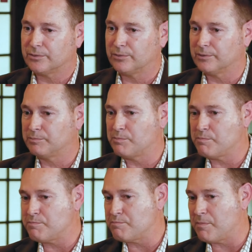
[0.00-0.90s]
we're
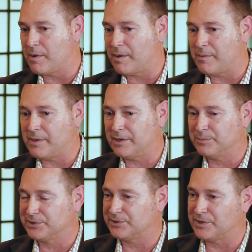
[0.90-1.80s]
in a
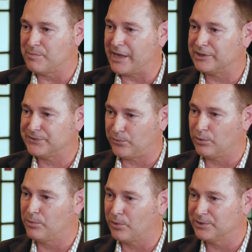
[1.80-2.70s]
position to manage 4
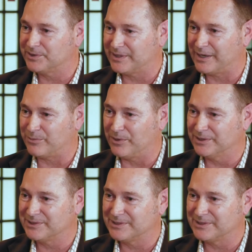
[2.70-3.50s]
boards at once.